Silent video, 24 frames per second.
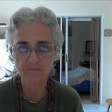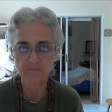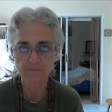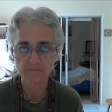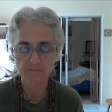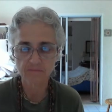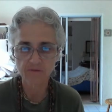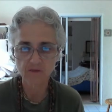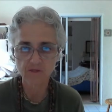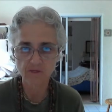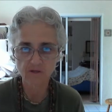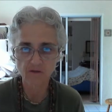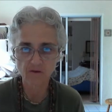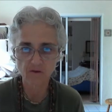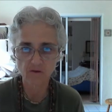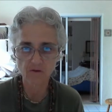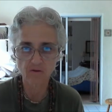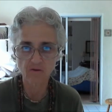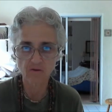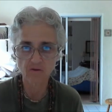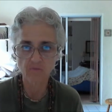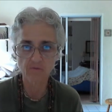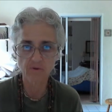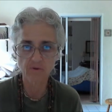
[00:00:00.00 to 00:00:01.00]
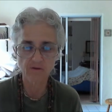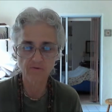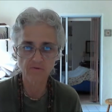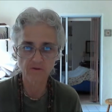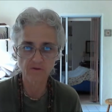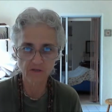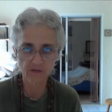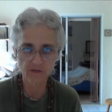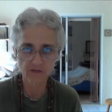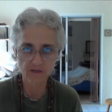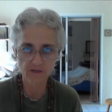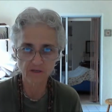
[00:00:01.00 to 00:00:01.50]
still a little bit of a
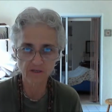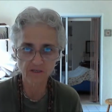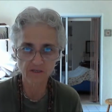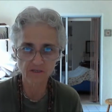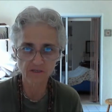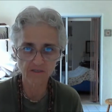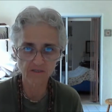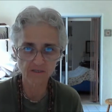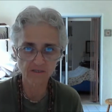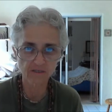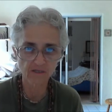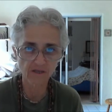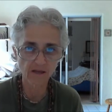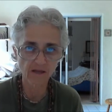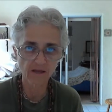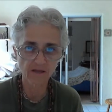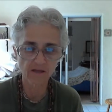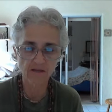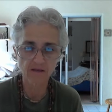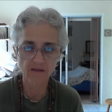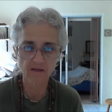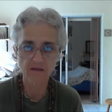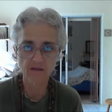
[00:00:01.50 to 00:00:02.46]
conditioned state.